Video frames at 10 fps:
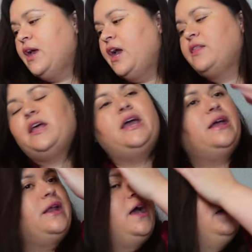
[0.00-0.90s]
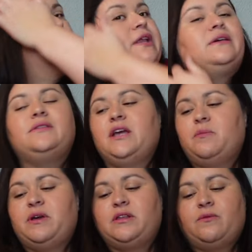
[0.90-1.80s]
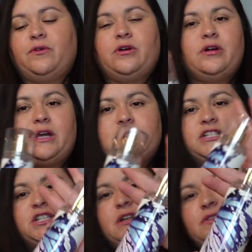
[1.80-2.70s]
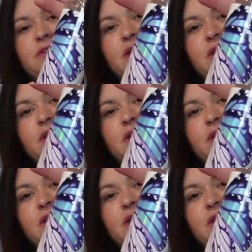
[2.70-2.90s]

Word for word: And then um, the next thing I picked up for her is just